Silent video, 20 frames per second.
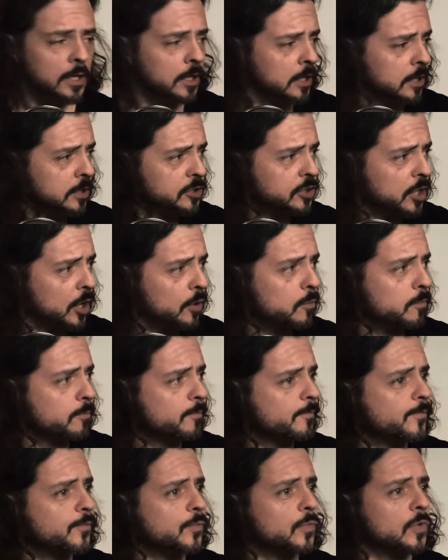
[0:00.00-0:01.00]
So
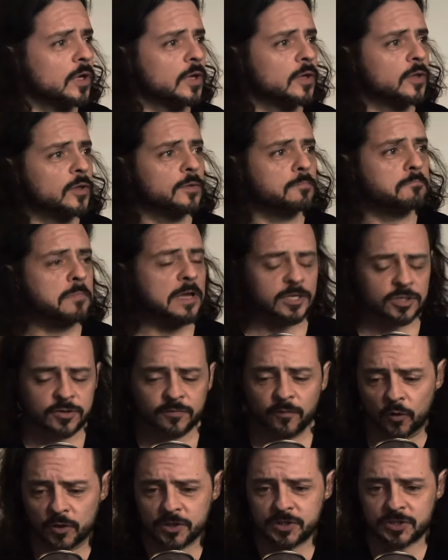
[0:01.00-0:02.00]
mixed
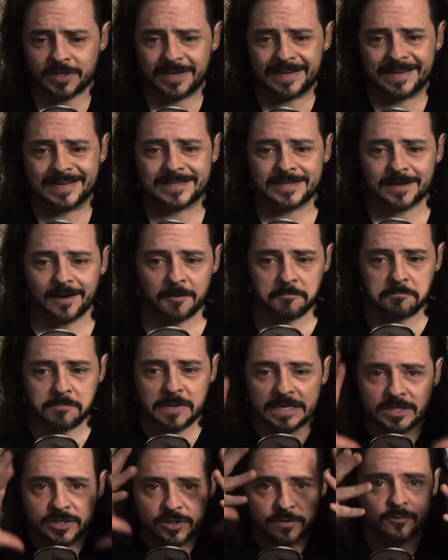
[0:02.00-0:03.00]
voice is a
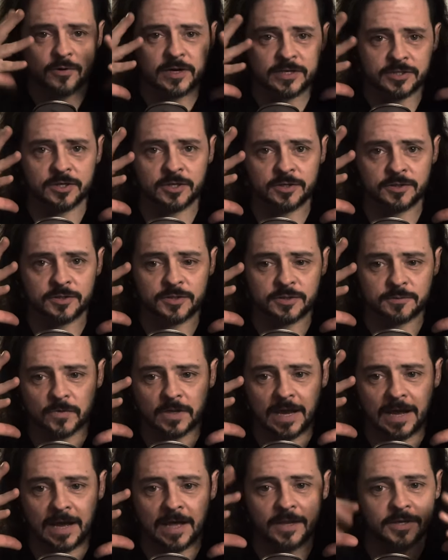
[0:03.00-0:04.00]
mix of resonance,
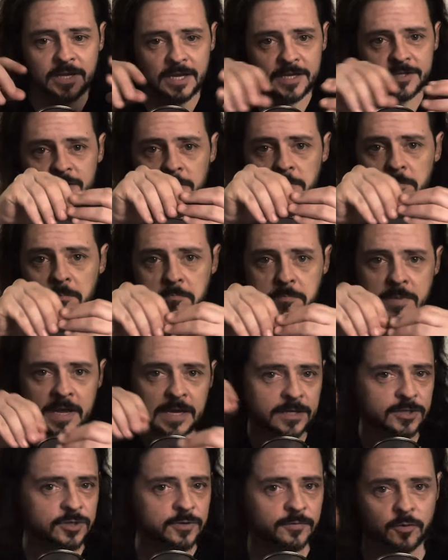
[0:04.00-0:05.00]
and it's a
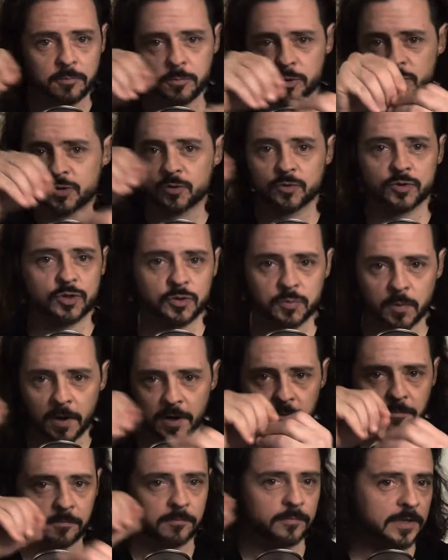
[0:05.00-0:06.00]
mix of the muscles as
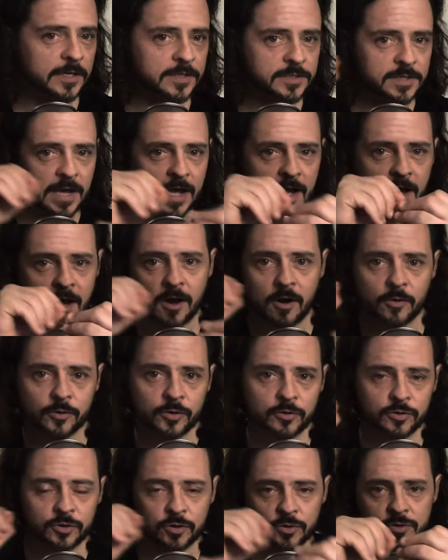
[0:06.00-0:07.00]
well. It's how
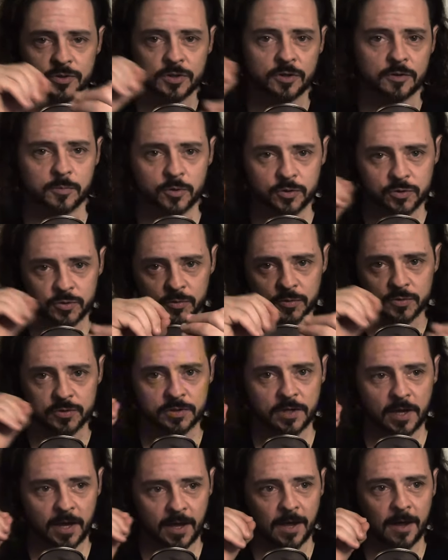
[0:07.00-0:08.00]
you're using the muscles.
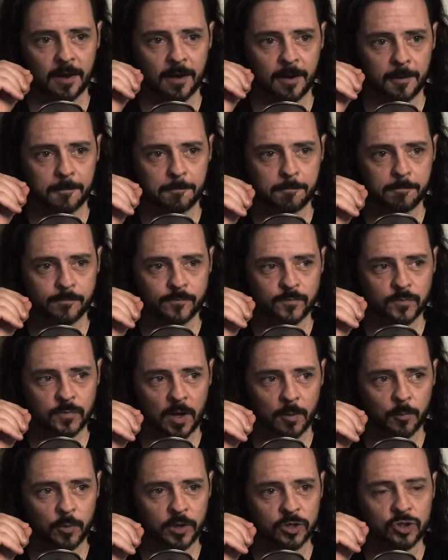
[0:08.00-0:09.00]
And
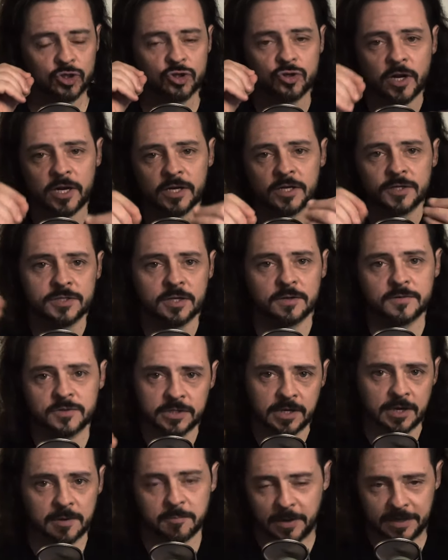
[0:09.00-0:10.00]
we can train ourselves to
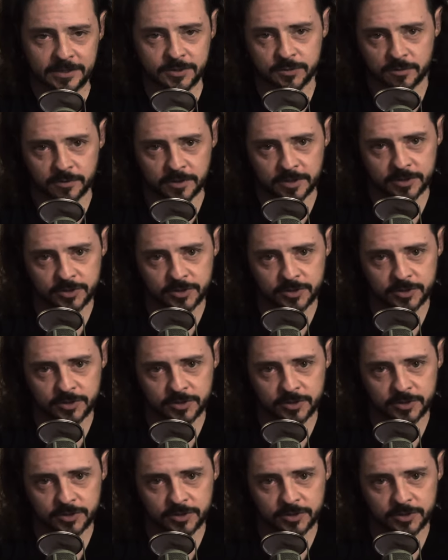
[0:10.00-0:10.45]
get better at this